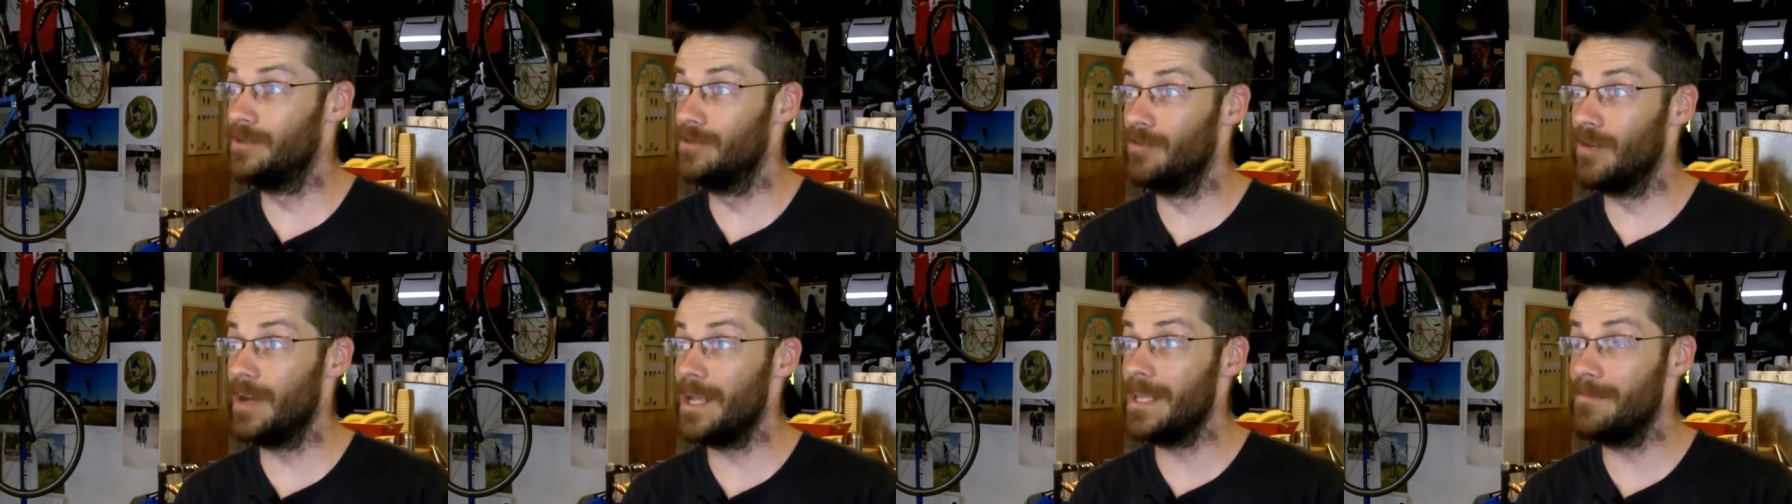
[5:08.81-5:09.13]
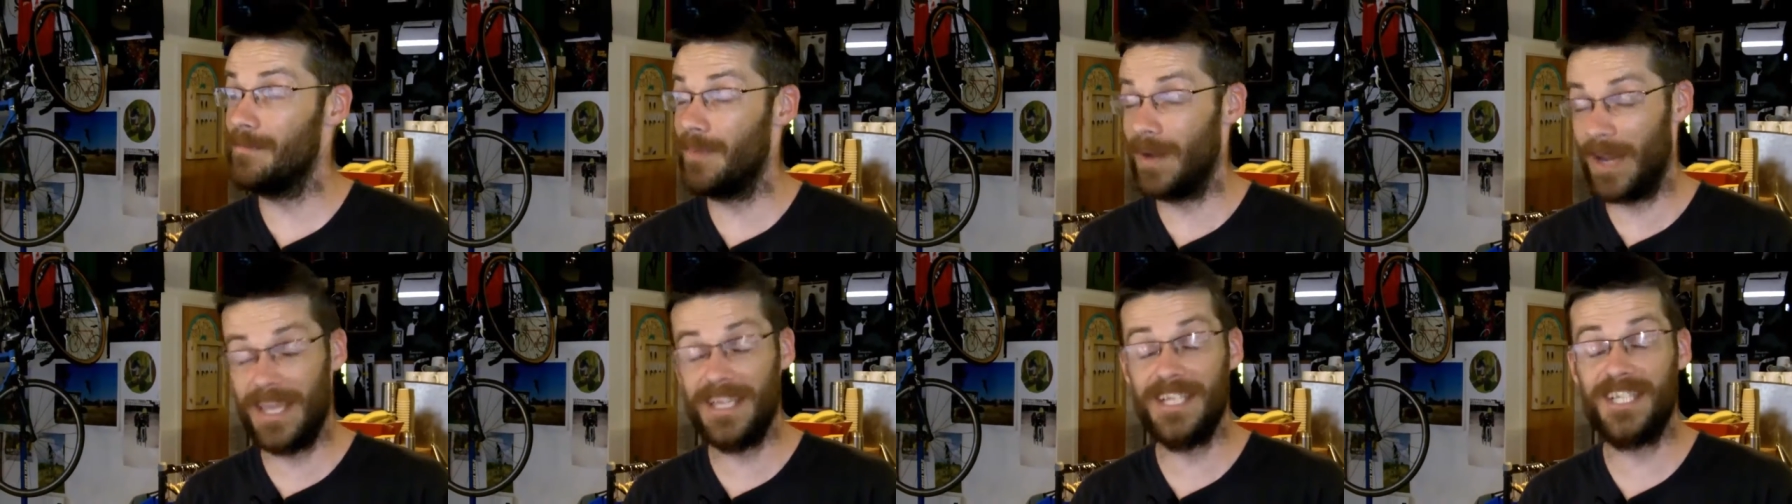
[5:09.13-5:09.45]

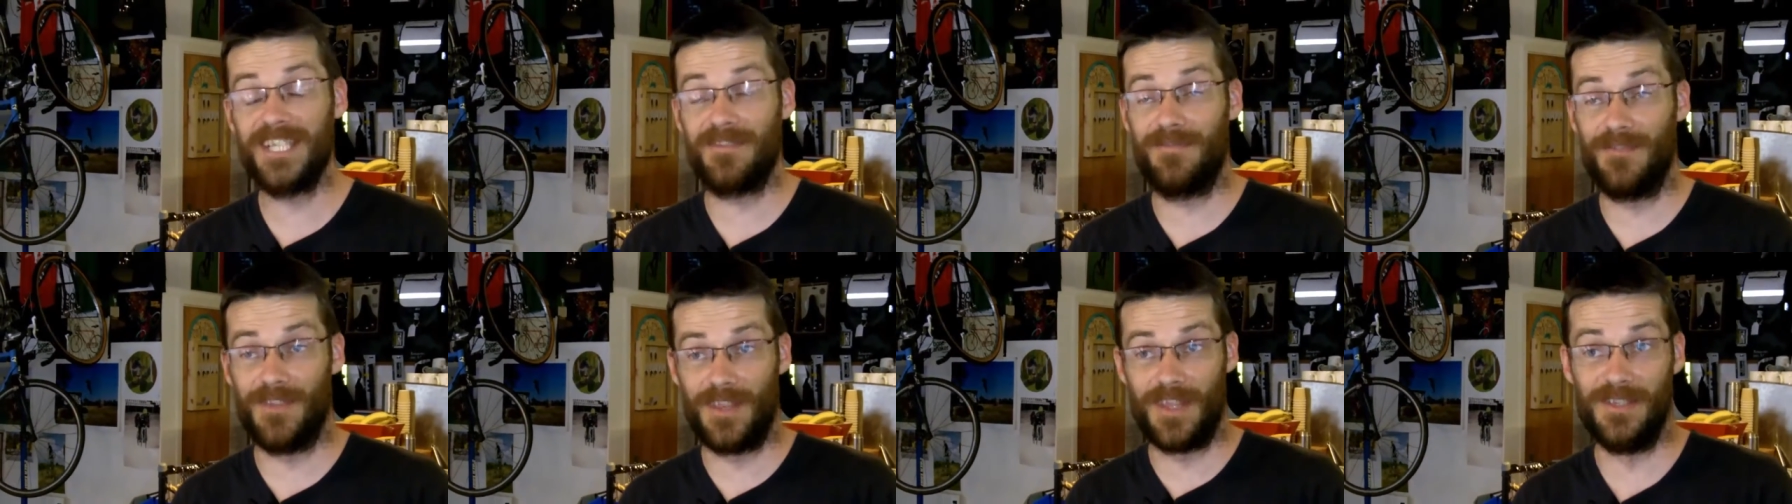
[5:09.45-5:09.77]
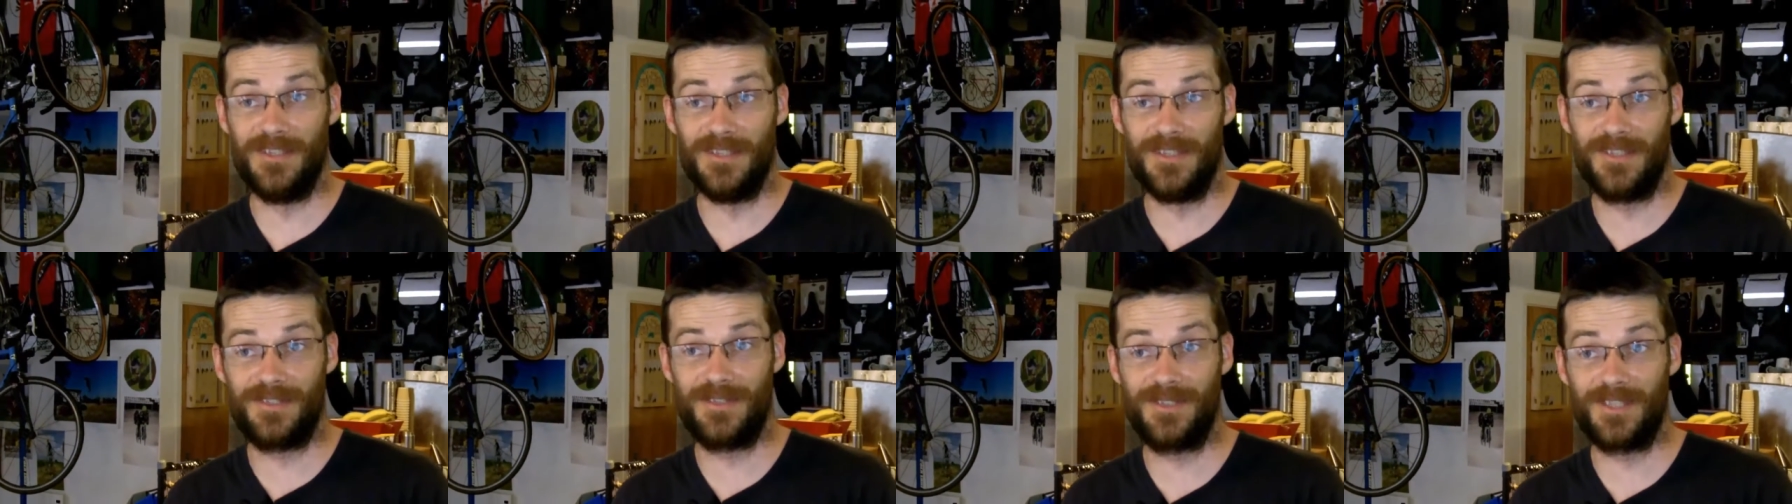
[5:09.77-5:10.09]
great place for
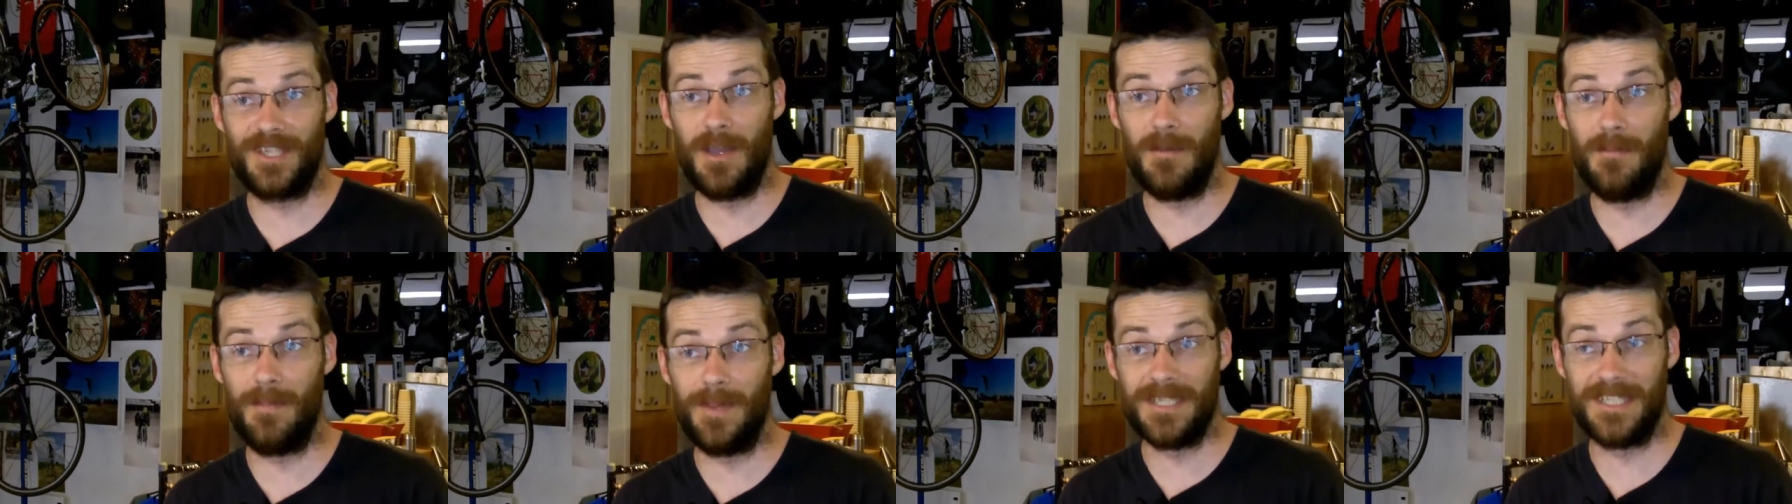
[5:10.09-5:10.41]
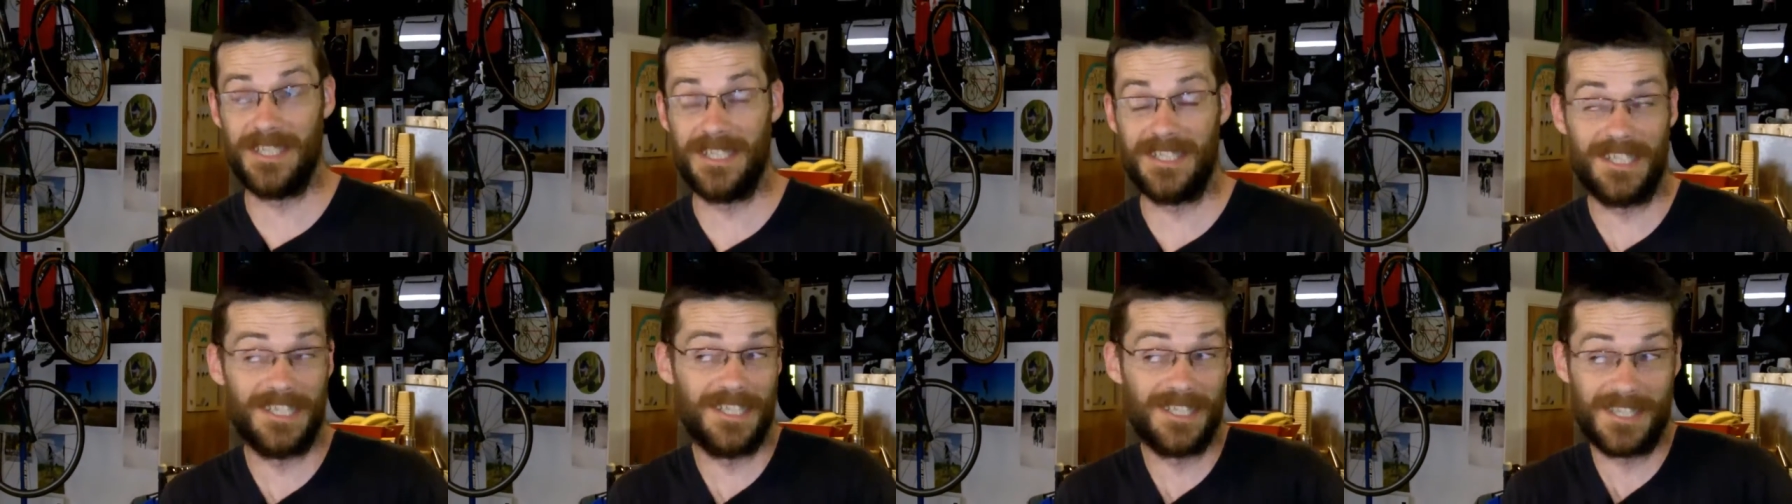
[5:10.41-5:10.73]
those type of
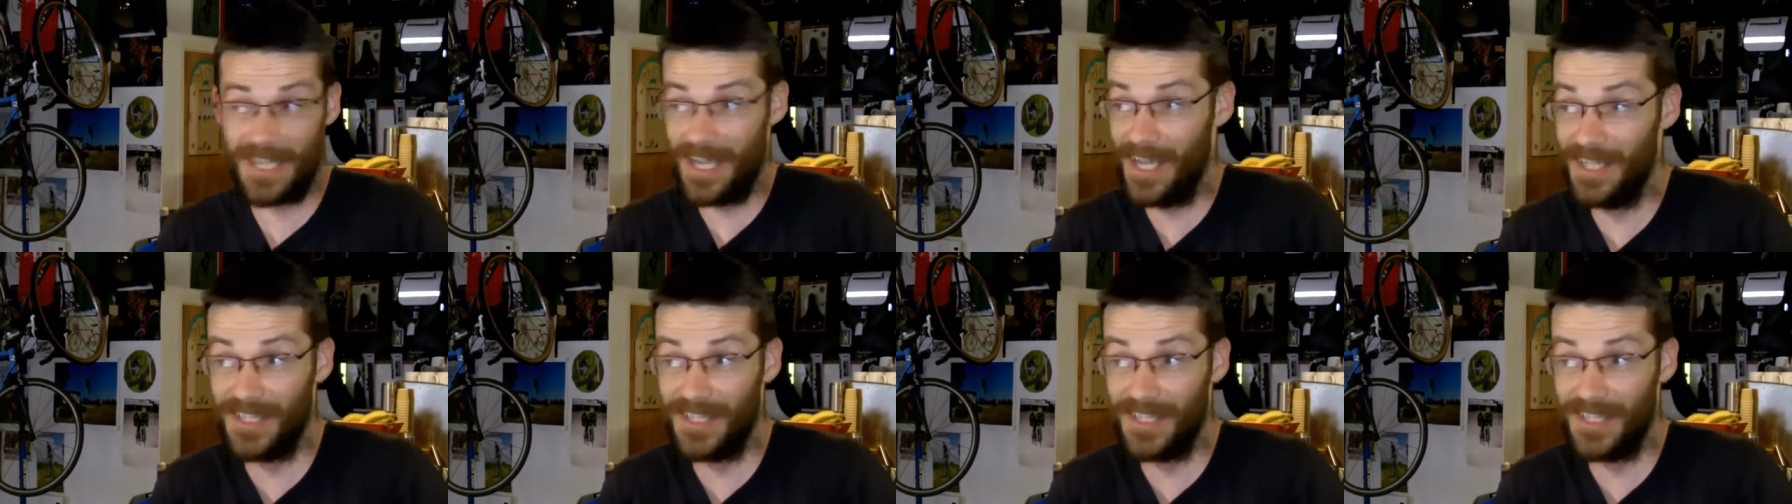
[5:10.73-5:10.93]
businesses.